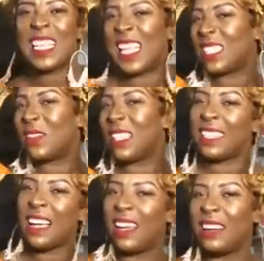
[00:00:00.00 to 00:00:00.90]
Yes, we're a
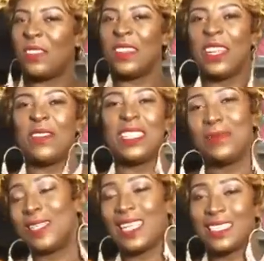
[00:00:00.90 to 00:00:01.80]
little hungover and
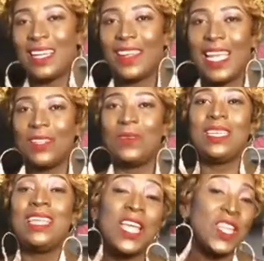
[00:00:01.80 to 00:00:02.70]
everything, but that's all right.
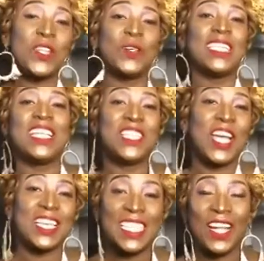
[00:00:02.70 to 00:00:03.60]
We know to enjoy
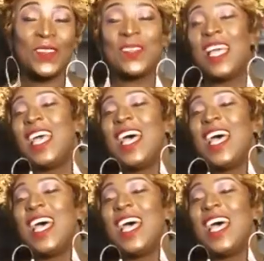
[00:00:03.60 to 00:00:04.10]
ourselves.